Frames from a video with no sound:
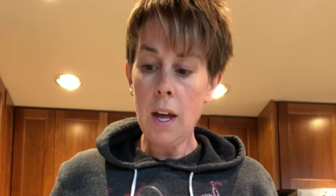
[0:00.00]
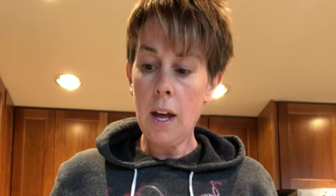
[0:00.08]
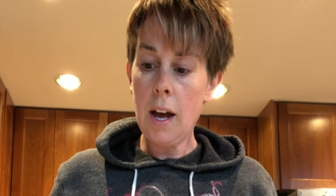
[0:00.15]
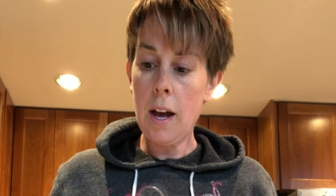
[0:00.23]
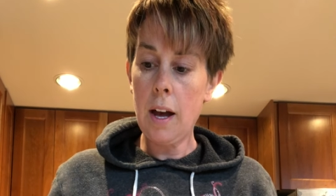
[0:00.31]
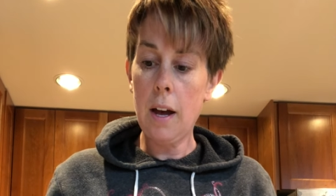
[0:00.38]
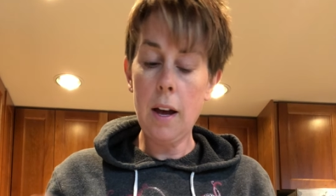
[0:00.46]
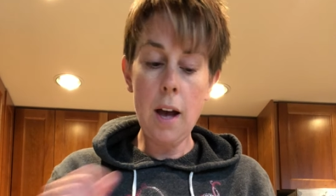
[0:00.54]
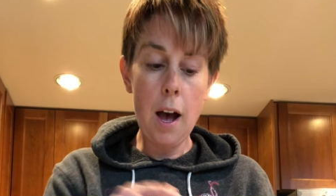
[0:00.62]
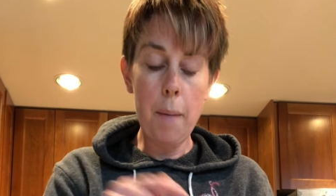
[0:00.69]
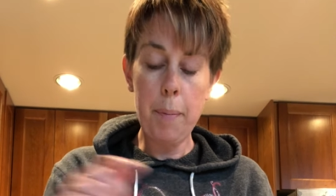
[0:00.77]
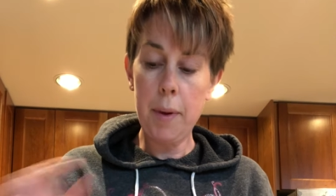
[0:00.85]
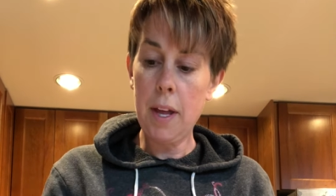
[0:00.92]

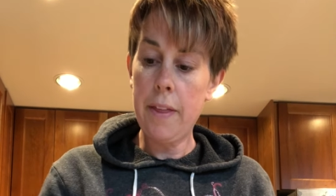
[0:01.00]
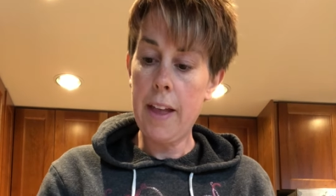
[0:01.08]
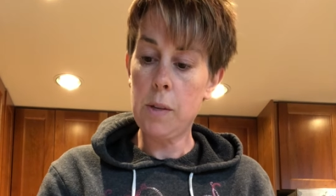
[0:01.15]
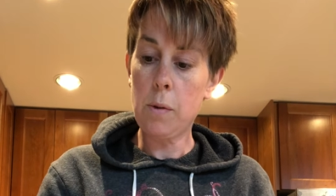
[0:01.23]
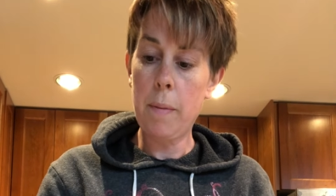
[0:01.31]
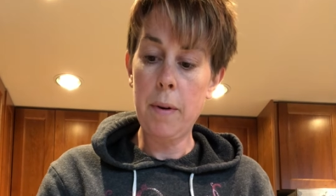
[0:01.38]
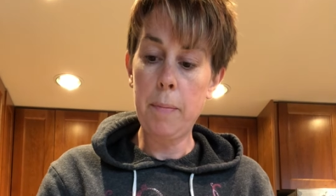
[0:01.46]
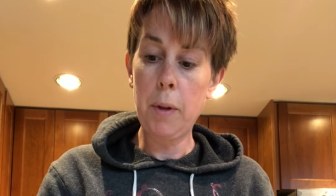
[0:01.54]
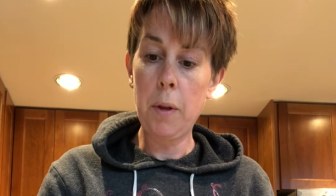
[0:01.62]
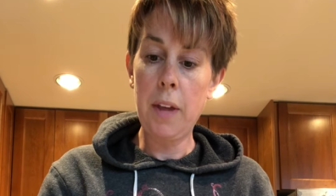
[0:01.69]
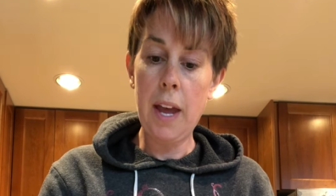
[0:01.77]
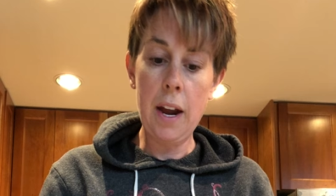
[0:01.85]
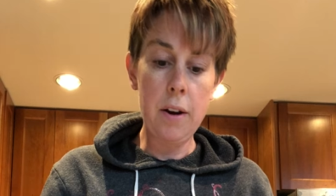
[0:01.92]
up, and that's where I'm gonna blow
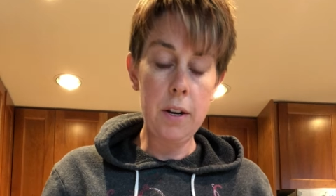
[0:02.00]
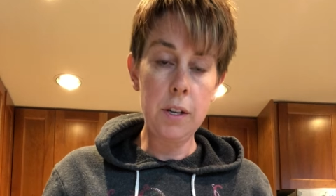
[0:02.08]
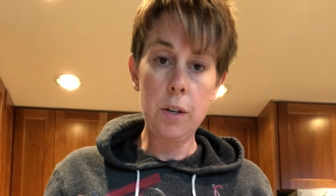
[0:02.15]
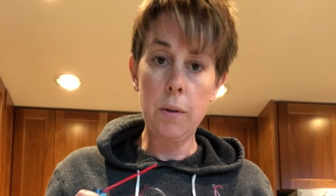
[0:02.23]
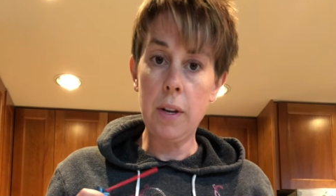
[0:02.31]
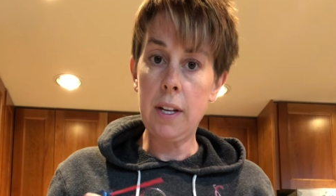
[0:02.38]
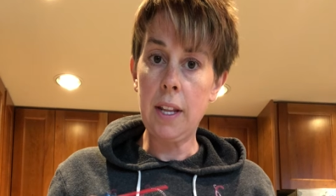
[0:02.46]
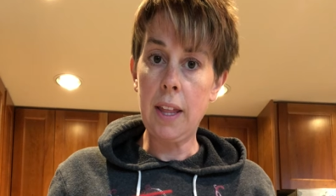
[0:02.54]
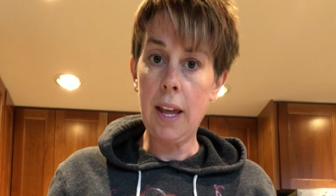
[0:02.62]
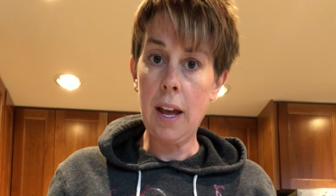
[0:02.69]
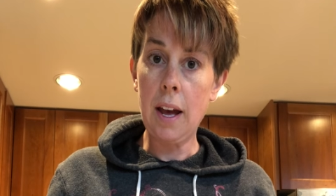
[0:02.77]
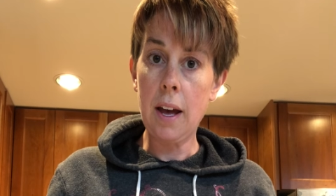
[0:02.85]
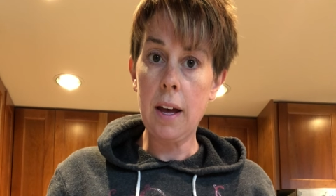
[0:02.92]
the air into the
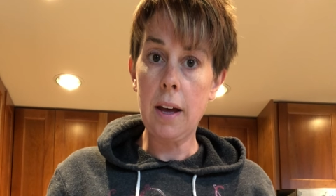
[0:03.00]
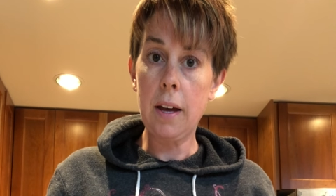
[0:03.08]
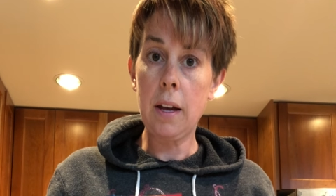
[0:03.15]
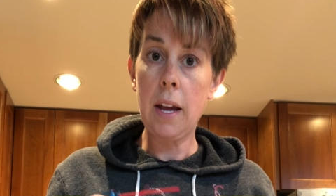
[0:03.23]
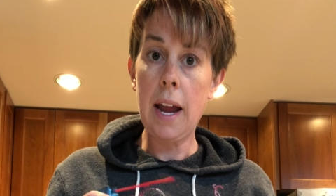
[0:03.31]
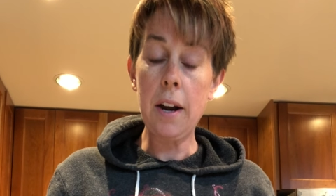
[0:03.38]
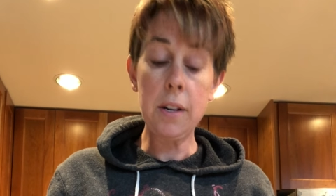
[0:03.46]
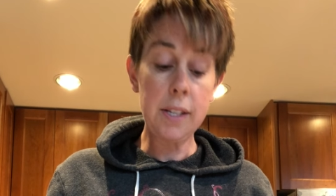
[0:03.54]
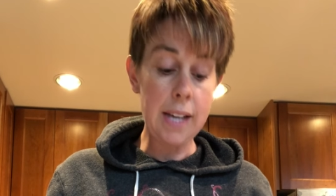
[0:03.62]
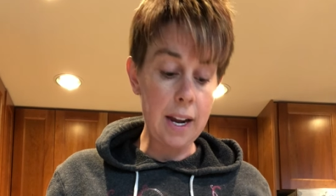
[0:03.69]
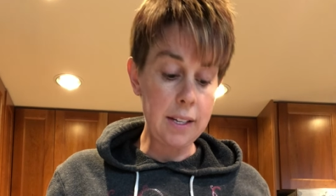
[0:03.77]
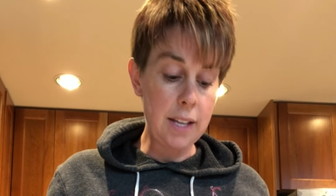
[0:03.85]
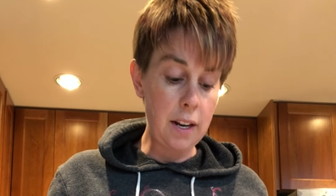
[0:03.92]
air
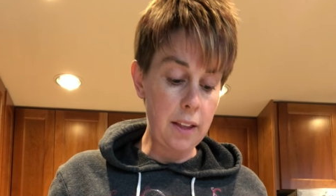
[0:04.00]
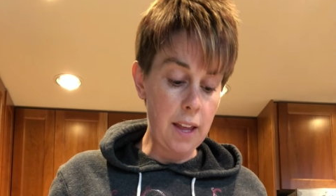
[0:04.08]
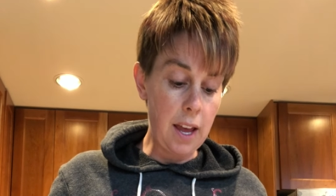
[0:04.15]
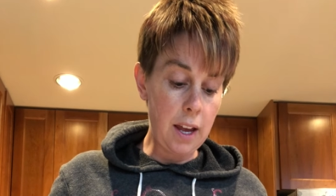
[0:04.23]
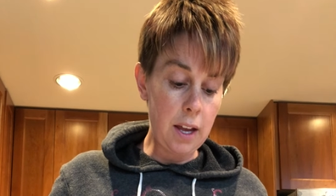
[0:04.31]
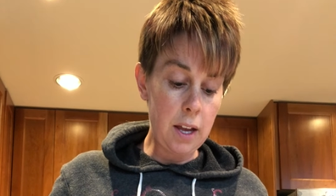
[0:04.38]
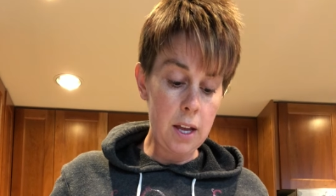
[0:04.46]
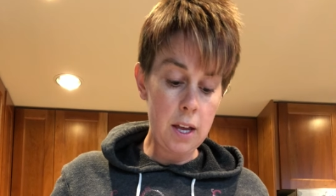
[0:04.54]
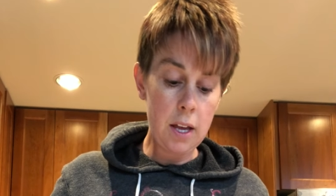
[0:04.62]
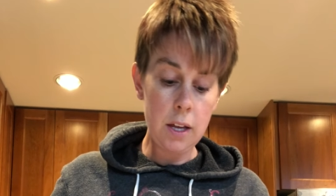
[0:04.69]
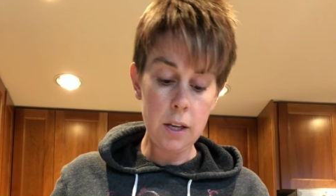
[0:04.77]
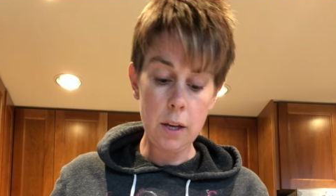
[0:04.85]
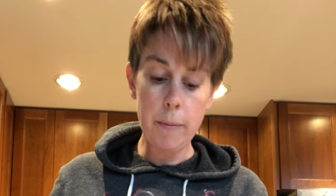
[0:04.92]
sac side of the egg.
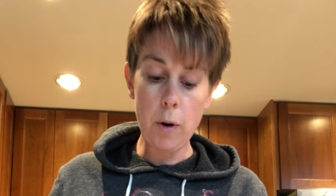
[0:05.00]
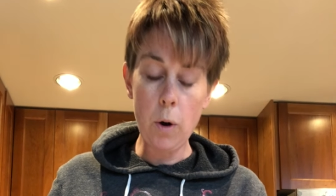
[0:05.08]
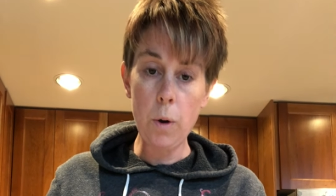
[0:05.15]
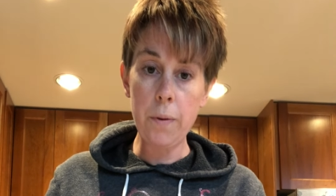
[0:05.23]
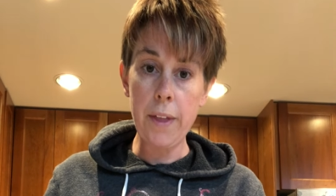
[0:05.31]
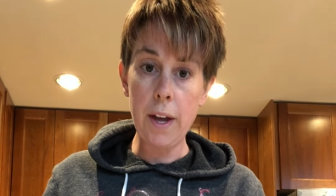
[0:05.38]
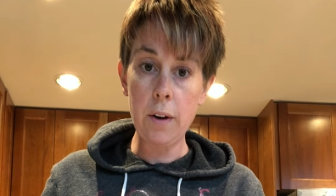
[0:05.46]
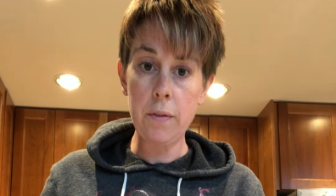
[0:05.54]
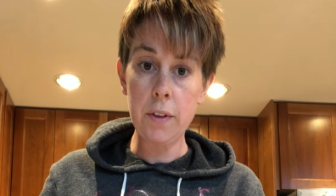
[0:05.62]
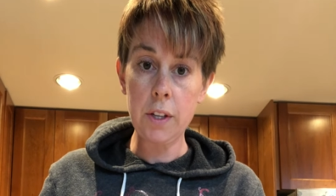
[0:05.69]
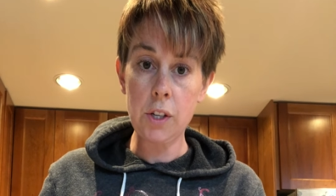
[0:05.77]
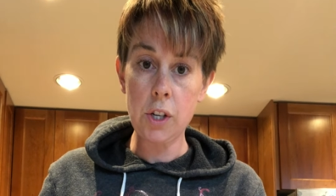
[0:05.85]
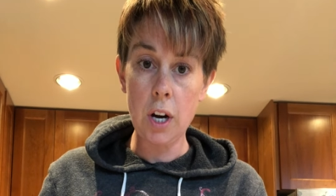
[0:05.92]
I'm gonna hold that over
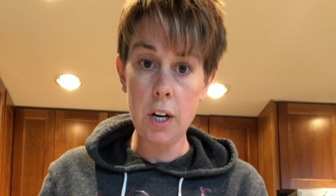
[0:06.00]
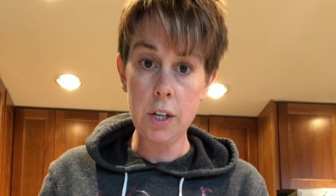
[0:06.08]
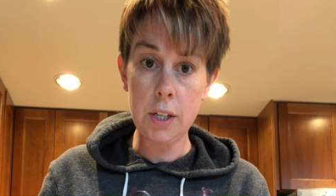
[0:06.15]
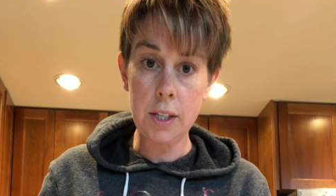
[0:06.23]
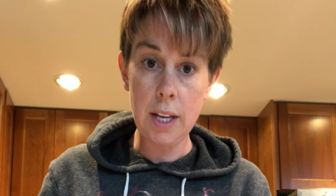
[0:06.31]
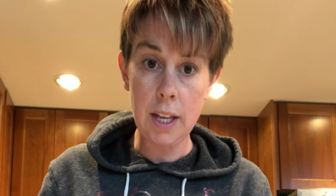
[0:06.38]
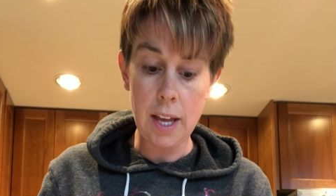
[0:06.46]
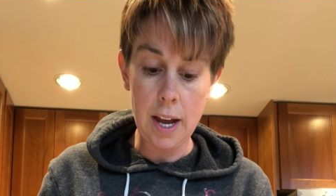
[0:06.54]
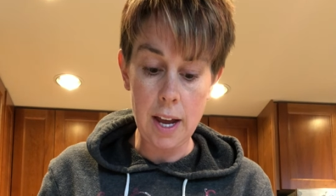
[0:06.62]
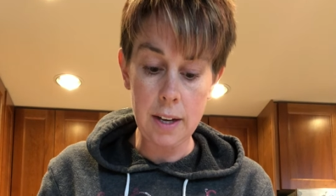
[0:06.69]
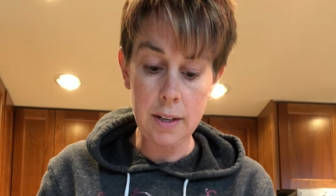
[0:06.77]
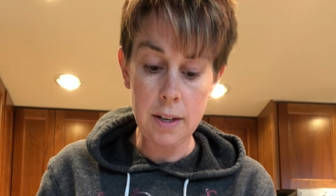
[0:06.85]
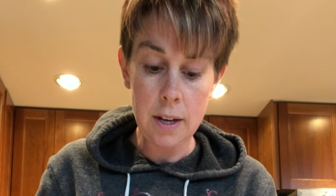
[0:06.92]
the jar just like
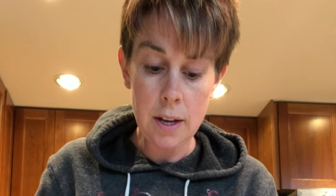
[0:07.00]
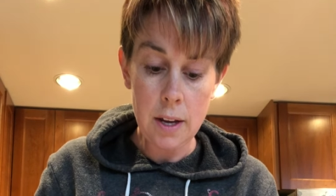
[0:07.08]
that.